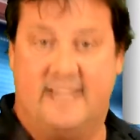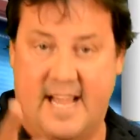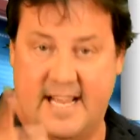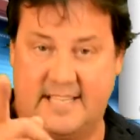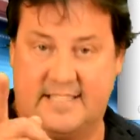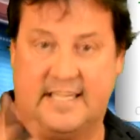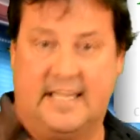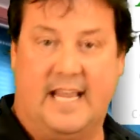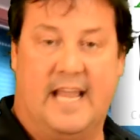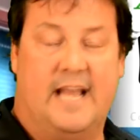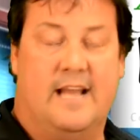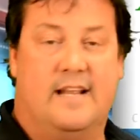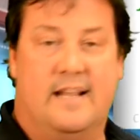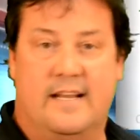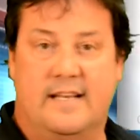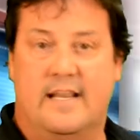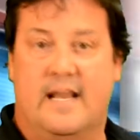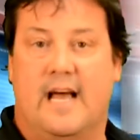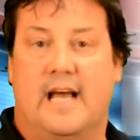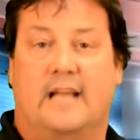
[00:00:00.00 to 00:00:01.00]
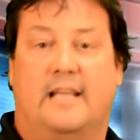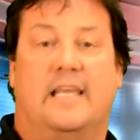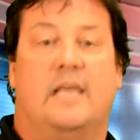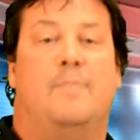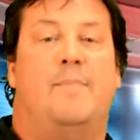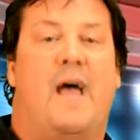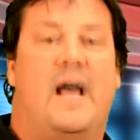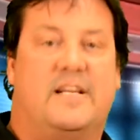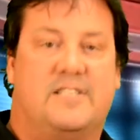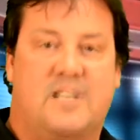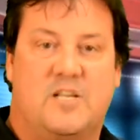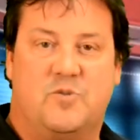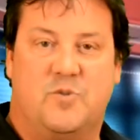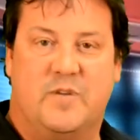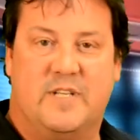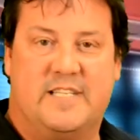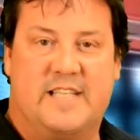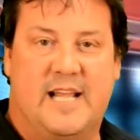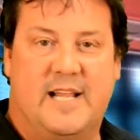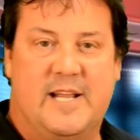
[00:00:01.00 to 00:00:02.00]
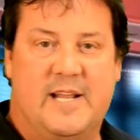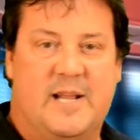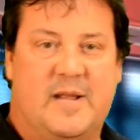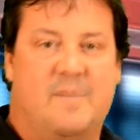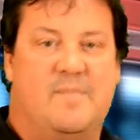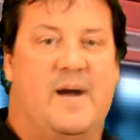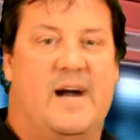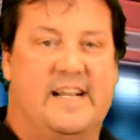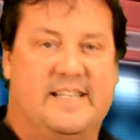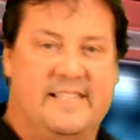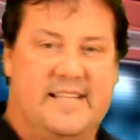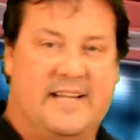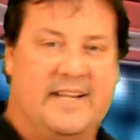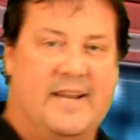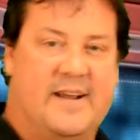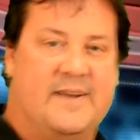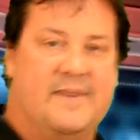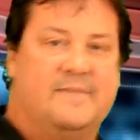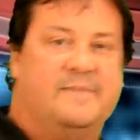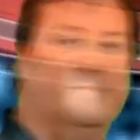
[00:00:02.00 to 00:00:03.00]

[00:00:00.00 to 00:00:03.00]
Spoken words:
Thanks again, and keep Access Real Estate Lending in mind. Take care.